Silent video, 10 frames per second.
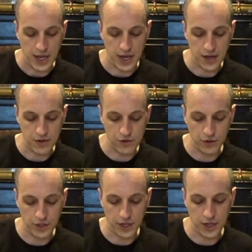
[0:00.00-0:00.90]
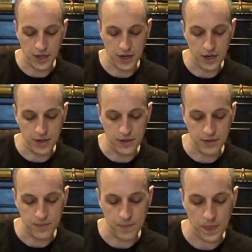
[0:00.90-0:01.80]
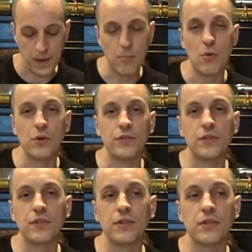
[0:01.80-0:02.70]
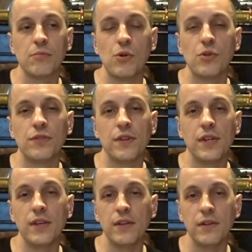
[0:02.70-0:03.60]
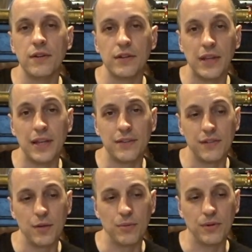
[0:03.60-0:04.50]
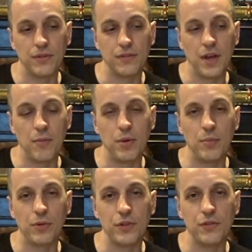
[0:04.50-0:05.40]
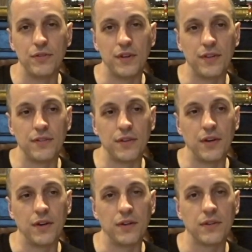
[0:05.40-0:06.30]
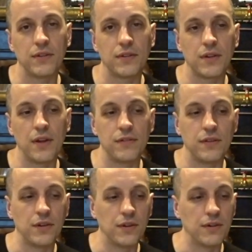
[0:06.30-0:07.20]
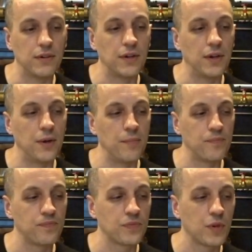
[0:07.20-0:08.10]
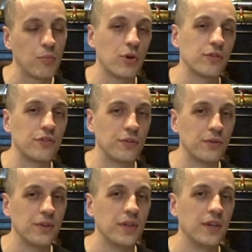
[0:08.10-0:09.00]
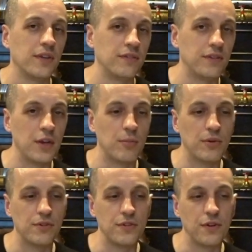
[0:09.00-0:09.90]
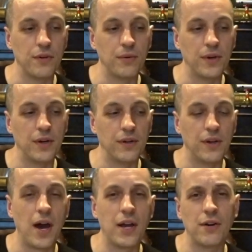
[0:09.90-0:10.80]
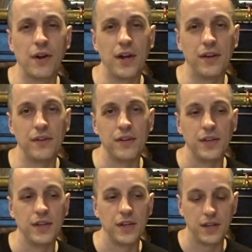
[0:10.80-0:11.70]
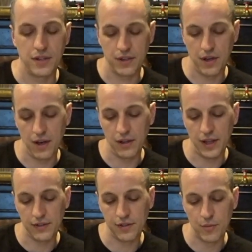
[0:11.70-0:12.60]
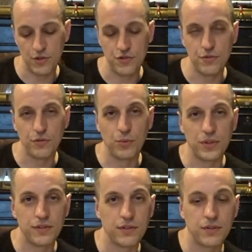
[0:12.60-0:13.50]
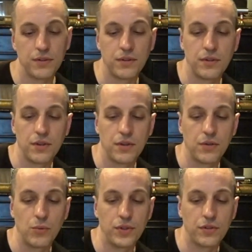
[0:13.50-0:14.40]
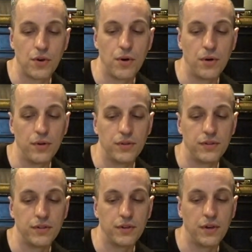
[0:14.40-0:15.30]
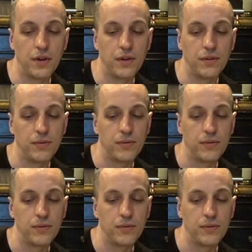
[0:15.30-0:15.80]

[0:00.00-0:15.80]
and you're looking uh, at most most of the lightsabers that people use as uh, as their um, personal sabers, you know, uh, higher end uh, lightsabers use what's what's called uh,